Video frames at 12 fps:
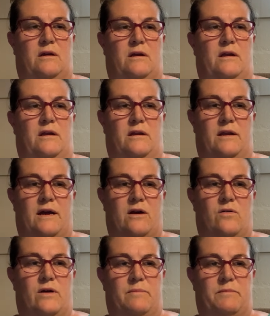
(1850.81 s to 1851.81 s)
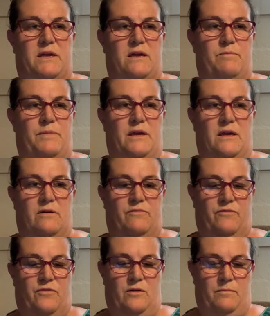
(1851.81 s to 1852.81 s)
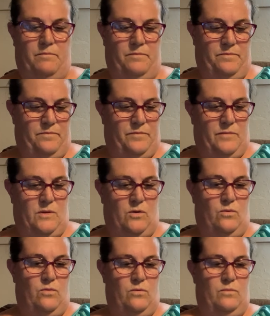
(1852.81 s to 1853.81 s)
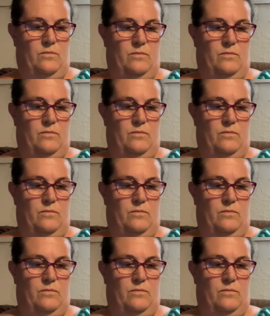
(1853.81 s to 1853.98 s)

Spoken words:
And now I'm keeping it from, ooh,